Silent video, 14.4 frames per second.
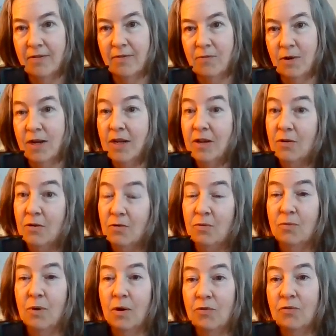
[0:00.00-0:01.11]
what do you
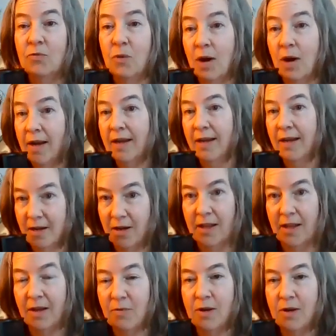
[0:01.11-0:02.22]
most want here?
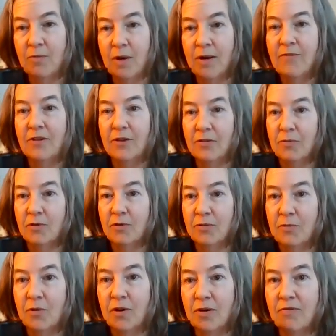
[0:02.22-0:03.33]
Like what feels most
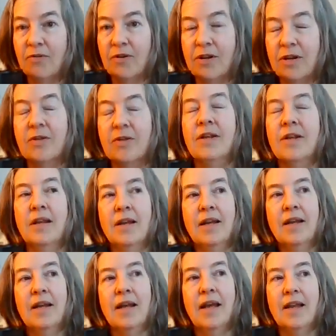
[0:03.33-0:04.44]
important for you? And
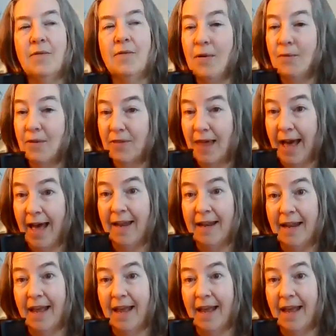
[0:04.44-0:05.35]
he went with that.